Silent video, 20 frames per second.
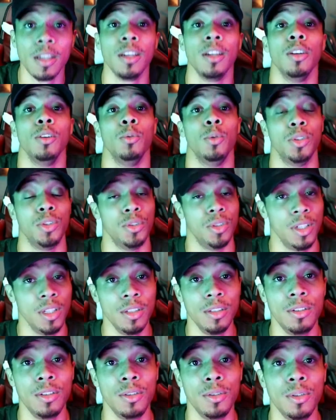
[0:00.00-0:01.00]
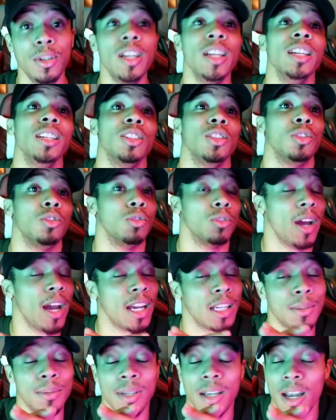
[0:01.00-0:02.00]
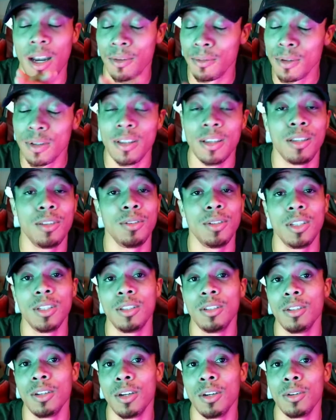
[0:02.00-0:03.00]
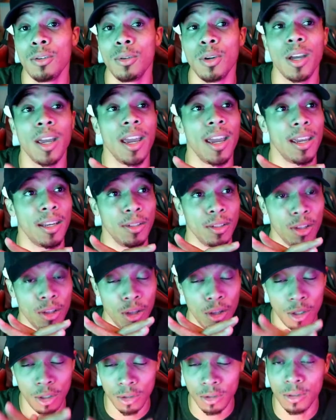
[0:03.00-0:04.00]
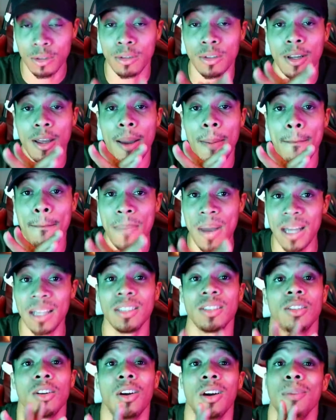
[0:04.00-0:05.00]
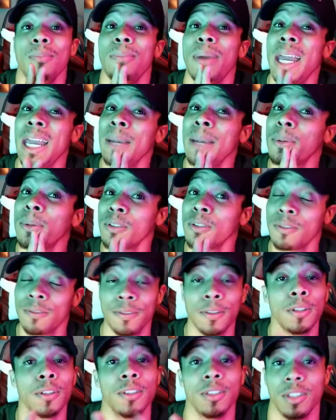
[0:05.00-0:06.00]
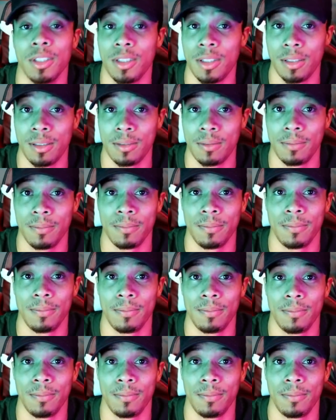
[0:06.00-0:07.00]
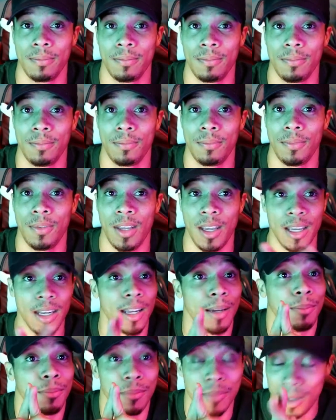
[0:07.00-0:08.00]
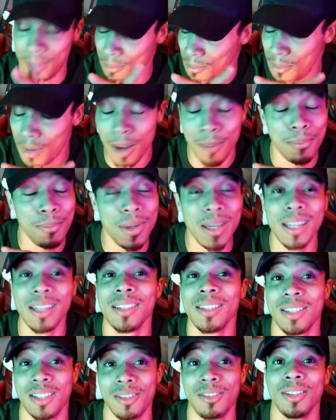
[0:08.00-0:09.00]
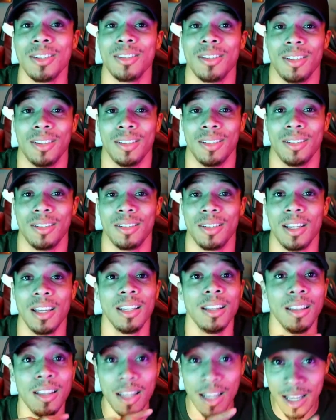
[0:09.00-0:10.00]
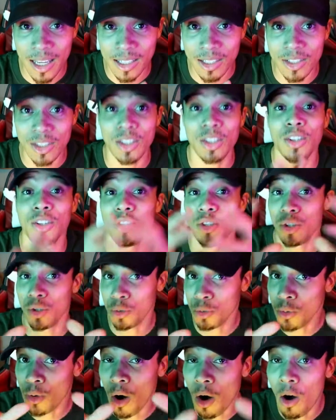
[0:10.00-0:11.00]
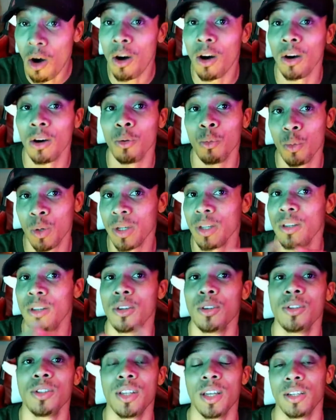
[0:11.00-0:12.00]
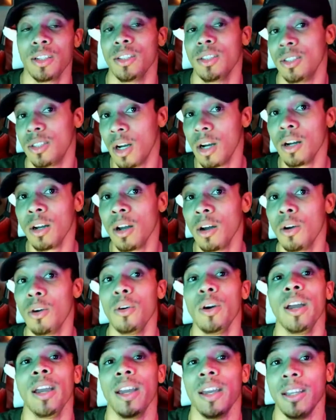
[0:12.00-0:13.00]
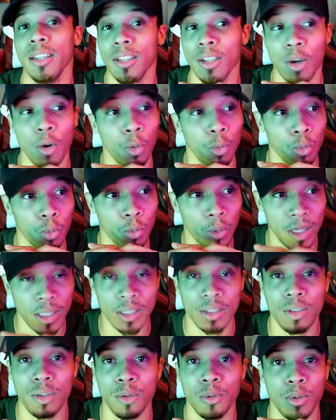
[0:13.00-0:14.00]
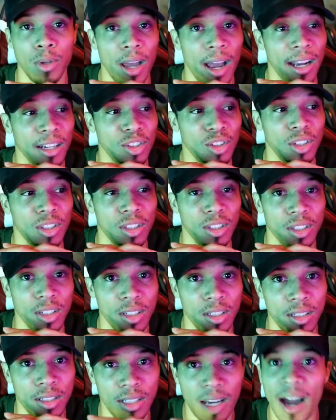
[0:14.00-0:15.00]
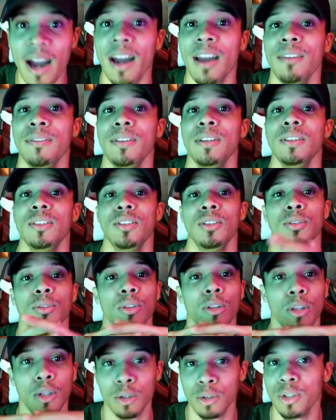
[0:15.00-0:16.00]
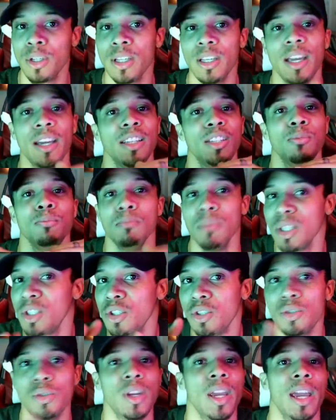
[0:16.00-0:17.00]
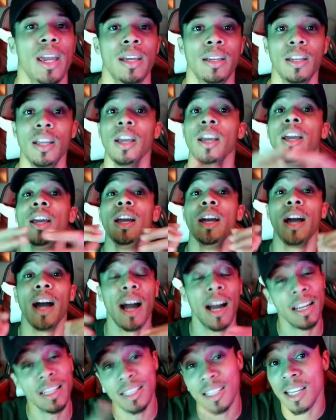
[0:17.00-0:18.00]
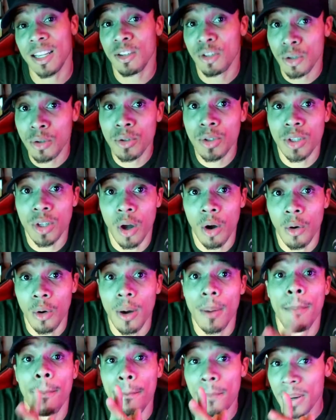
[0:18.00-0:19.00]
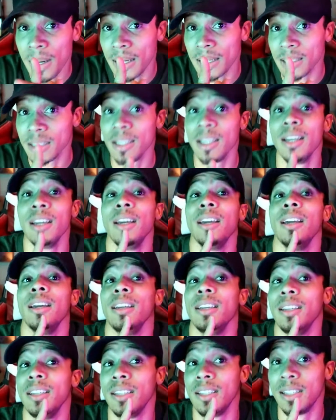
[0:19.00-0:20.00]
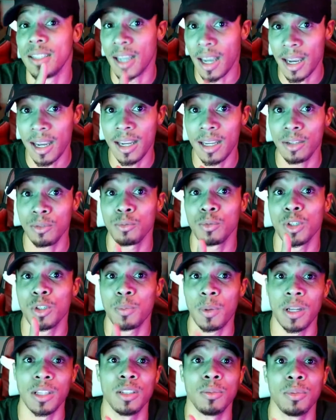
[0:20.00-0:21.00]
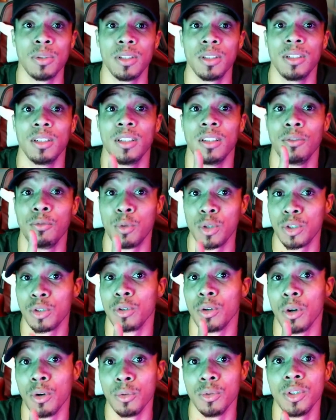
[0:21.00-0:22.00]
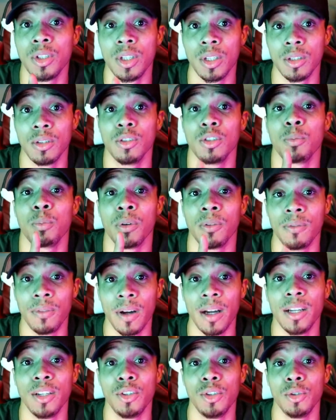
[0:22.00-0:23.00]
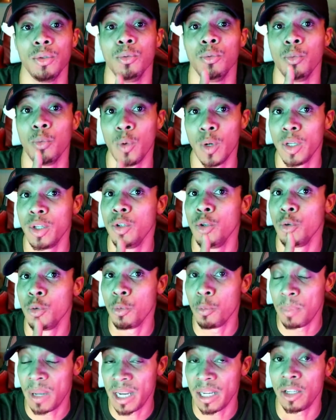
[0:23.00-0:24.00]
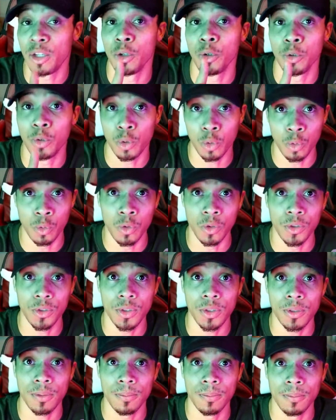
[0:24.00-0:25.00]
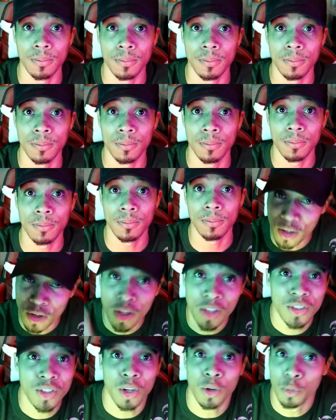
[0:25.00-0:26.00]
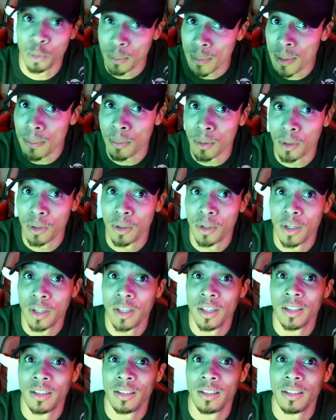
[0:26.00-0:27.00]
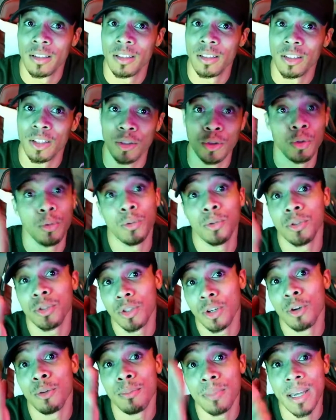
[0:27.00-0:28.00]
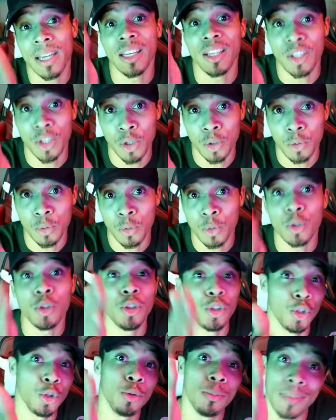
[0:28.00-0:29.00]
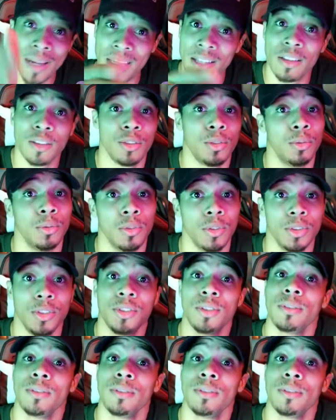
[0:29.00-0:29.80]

What you need to do is grasp everything you need to know and learn best on paper first. And I'm being serious on this. Unless you are one of those that is gung-ho and ready to actually dive into learning as much as you can, I say do so. But gain responsibility of what your own skills provide you when you pick your tools. And also, remember, the tools don't make you, you make the tools.